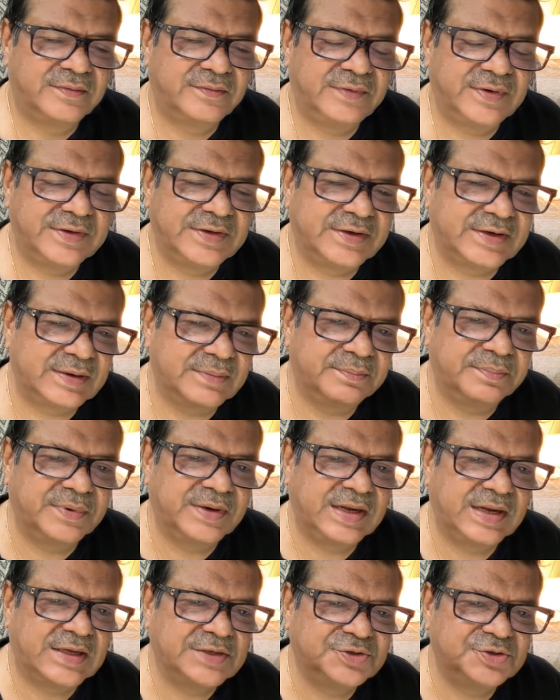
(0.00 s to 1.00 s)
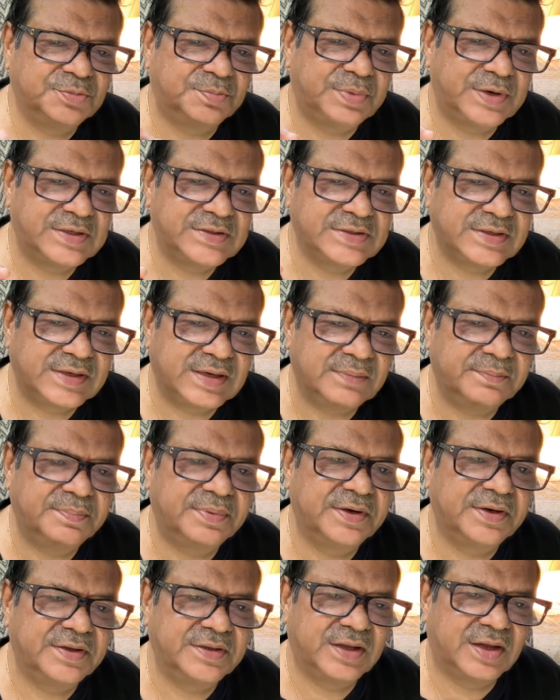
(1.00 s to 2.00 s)
where the temple, as you place the
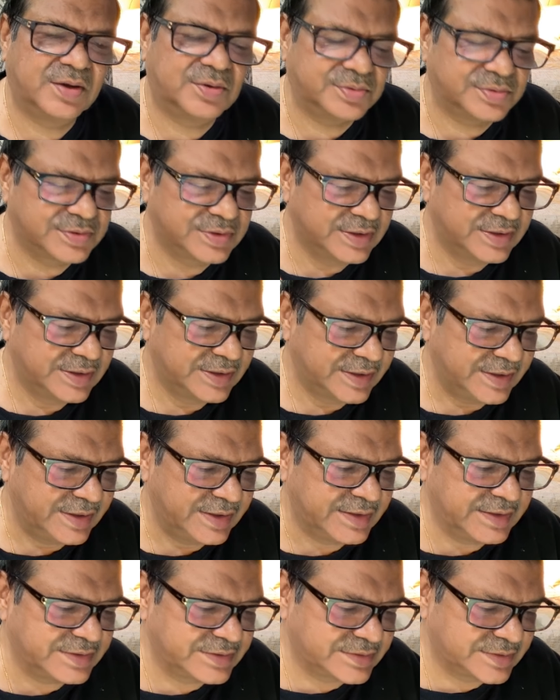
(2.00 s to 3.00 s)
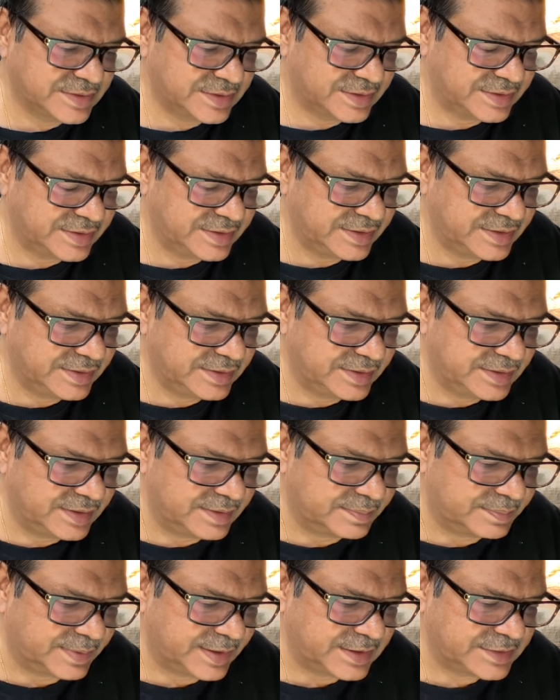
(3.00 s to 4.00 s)
temple in the house, it is the
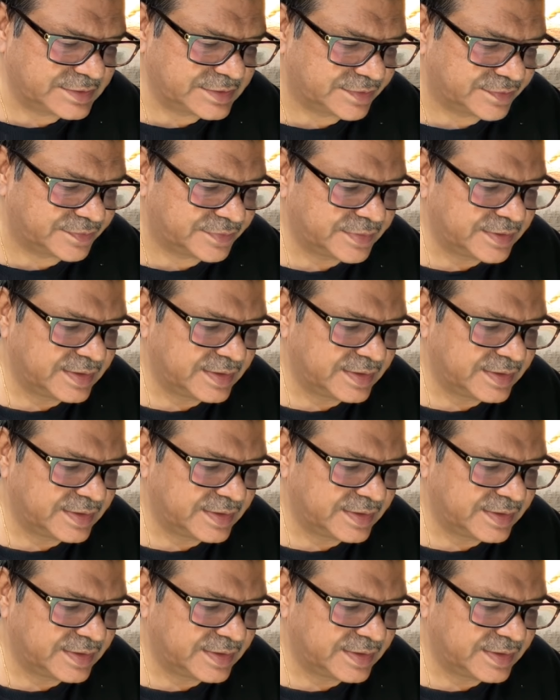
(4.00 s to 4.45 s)
place of